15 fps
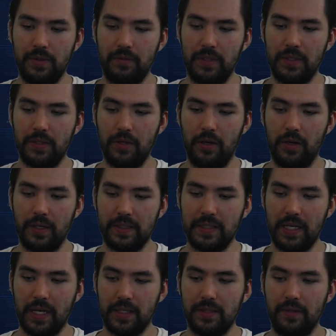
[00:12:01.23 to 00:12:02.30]
This card
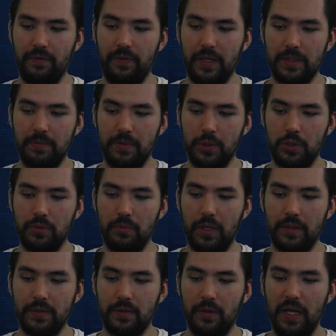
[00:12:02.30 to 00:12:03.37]
attacks a defense position
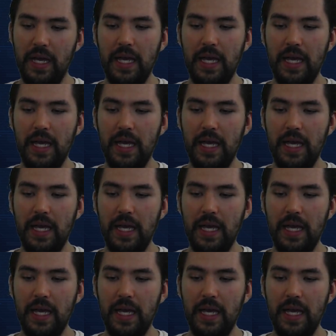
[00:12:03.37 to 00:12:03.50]
monster.